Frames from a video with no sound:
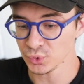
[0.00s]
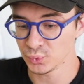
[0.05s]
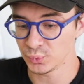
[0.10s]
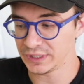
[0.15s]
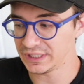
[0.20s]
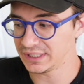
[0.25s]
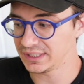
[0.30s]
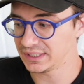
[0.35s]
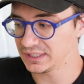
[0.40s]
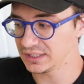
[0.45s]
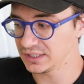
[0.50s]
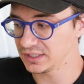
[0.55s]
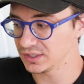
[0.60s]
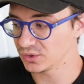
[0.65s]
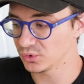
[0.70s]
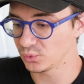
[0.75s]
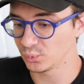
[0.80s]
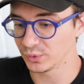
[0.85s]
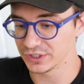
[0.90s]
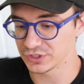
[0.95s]
We
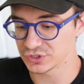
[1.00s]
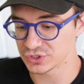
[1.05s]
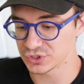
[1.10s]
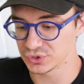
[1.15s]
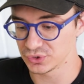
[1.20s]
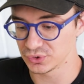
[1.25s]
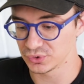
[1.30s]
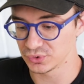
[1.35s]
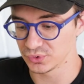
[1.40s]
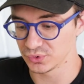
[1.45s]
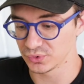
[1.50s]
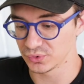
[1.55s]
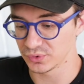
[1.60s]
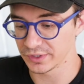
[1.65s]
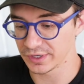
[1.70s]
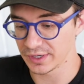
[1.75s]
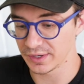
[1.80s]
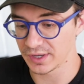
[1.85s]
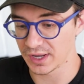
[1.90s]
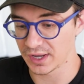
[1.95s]
went
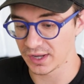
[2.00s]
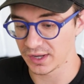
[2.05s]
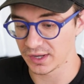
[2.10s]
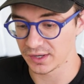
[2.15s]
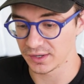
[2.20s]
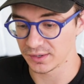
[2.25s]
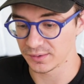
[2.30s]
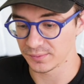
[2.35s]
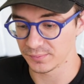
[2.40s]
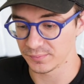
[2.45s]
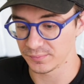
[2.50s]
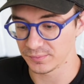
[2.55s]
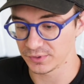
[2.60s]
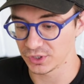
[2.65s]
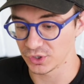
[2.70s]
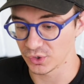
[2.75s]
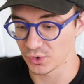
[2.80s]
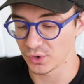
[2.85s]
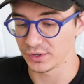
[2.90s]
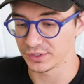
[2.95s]
to,
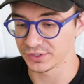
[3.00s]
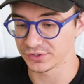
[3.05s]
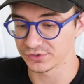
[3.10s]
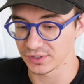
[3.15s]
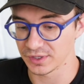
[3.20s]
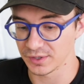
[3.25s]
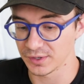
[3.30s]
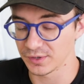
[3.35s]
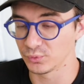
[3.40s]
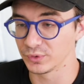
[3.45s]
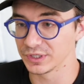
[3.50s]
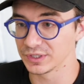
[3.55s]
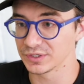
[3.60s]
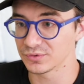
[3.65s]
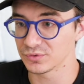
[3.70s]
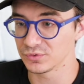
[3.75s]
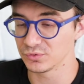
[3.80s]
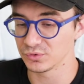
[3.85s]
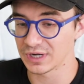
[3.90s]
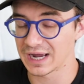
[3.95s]
you know,
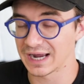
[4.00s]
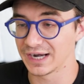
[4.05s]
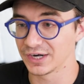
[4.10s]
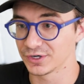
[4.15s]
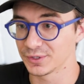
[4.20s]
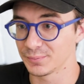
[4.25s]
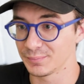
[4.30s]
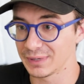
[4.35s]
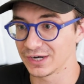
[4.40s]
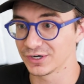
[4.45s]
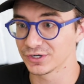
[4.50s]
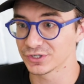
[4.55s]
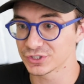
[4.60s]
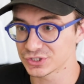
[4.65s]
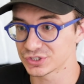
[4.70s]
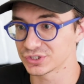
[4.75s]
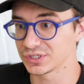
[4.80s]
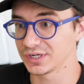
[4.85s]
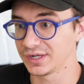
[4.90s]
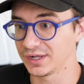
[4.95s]
we hired a
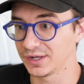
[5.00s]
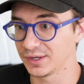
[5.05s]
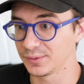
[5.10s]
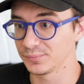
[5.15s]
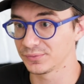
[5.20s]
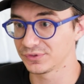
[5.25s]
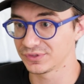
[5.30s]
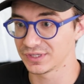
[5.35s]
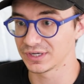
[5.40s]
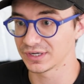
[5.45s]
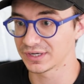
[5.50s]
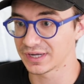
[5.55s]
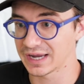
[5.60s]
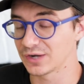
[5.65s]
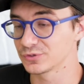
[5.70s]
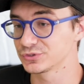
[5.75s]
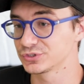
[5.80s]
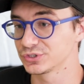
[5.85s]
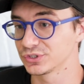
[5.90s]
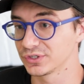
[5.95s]
marriage
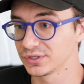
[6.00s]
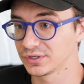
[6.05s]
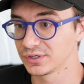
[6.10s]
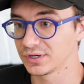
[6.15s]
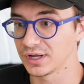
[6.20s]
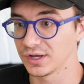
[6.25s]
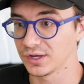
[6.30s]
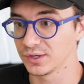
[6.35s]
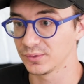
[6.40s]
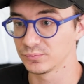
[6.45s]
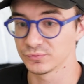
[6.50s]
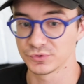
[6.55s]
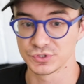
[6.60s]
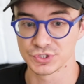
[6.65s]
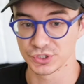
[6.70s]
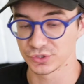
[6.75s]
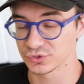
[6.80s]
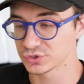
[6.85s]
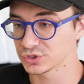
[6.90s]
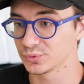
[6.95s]
counselor, you
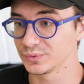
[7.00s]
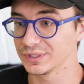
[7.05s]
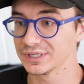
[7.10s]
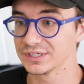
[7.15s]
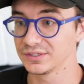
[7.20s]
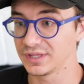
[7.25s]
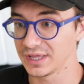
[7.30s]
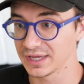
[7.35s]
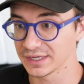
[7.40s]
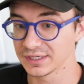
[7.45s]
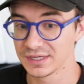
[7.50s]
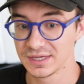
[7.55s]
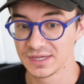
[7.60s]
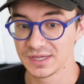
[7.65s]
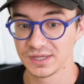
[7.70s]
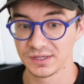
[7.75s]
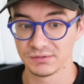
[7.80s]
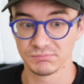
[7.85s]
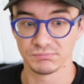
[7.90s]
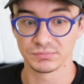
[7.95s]
know, so we could like
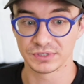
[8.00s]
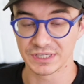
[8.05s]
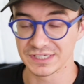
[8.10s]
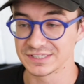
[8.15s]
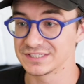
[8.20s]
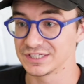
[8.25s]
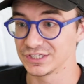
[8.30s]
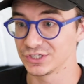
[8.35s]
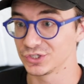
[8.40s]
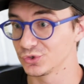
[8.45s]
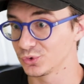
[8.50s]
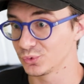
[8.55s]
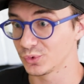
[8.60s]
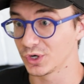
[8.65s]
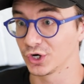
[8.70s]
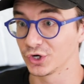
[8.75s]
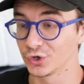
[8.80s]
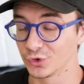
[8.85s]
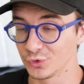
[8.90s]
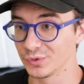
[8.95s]

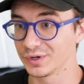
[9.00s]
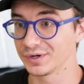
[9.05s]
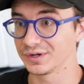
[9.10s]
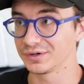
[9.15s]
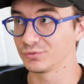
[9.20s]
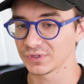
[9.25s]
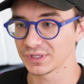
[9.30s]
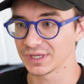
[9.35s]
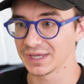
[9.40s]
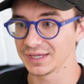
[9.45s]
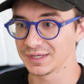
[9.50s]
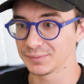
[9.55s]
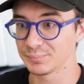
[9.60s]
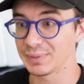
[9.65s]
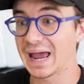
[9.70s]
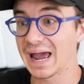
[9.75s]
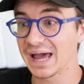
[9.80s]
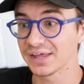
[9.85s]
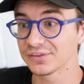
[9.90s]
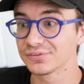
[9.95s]
continue a
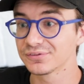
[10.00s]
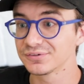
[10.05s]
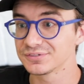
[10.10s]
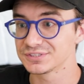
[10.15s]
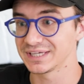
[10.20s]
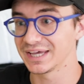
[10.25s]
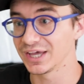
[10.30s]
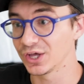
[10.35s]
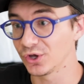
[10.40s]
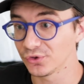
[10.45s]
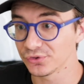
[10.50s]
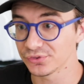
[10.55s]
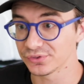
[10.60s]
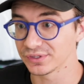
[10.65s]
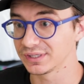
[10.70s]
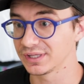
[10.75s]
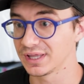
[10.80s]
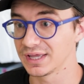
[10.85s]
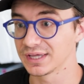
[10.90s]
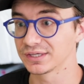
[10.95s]
path to health
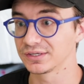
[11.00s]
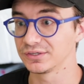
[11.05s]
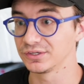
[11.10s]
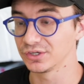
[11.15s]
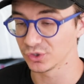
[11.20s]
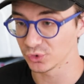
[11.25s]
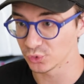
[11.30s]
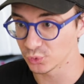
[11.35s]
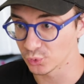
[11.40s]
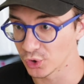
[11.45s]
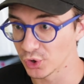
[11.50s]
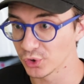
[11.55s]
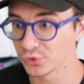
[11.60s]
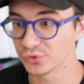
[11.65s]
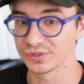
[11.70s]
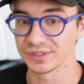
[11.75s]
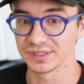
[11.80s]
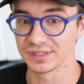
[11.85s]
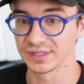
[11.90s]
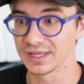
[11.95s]
and like, you know,
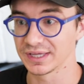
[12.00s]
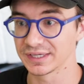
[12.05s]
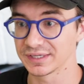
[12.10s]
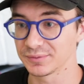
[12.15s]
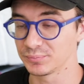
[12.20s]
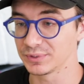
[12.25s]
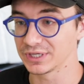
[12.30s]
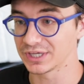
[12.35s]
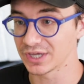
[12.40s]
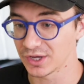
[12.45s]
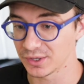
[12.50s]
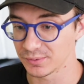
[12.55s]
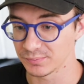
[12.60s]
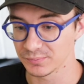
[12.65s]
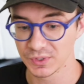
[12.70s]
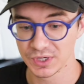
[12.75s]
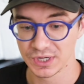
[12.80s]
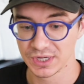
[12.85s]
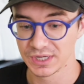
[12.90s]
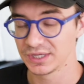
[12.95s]
growth and like
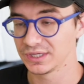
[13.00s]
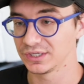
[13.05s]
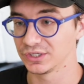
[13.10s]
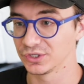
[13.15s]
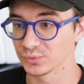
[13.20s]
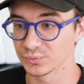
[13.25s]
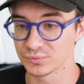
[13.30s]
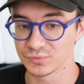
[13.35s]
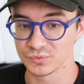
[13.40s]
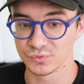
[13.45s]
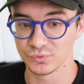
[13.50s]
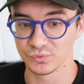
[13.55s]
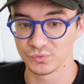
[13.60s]
become, you know,